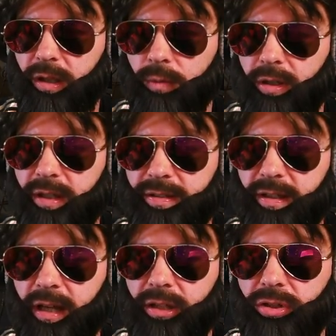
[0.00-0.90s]
does
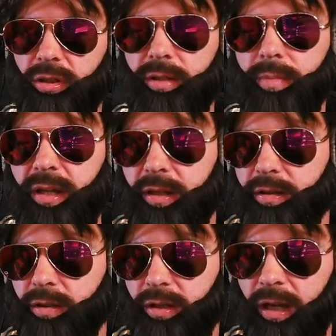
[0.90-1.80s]
that actually
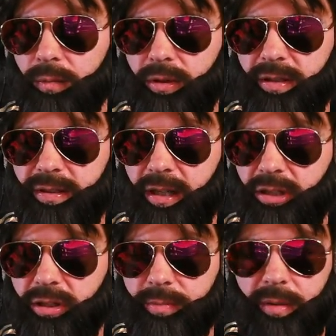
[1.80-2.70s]
mean? Okay, what does that
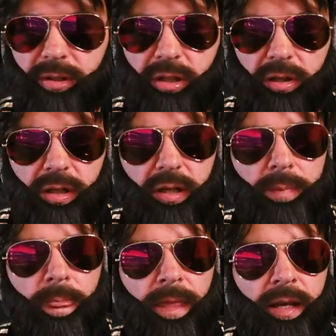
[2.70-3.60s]
actually mean, my shout?
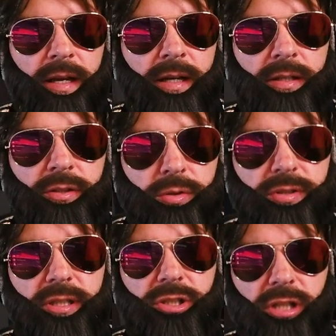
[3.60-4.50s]

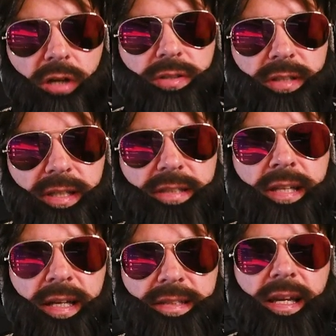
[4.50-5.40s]
Using shout skills
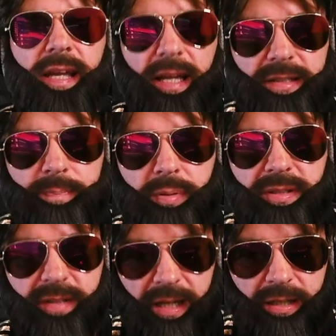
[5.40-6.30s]
has an
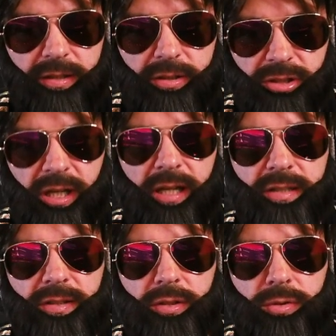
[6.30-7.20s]
X%
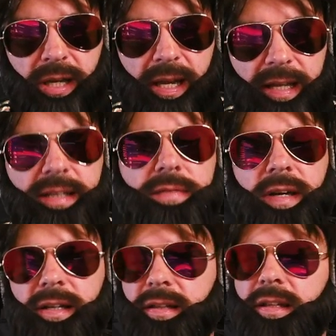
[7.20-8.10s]
chance to
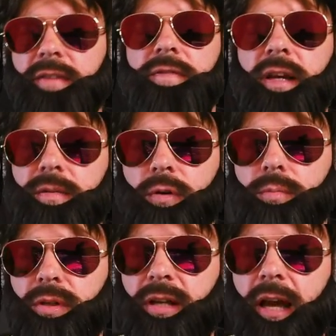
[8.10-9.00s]
activating the effect one
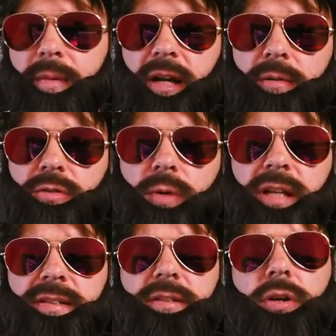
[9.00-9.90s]
more time. And I was, what
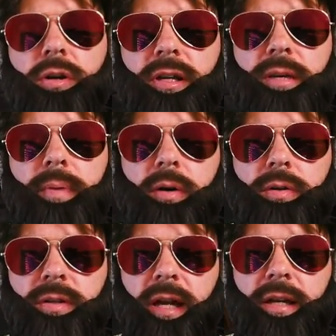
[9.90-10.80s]
is it talking
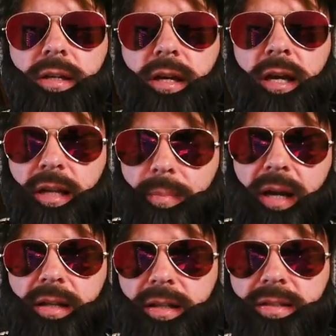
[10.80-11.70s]
about? Okay, and I
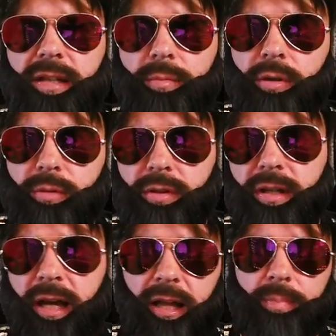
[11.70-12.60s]
might need some
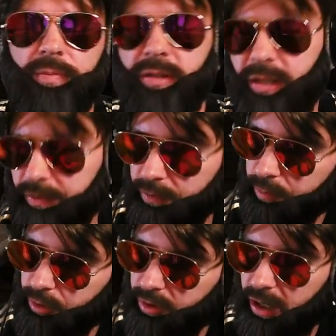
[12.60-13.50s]
community help here
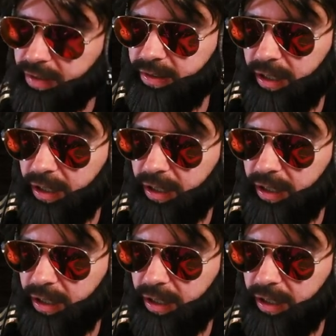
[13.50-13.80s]
from you guys.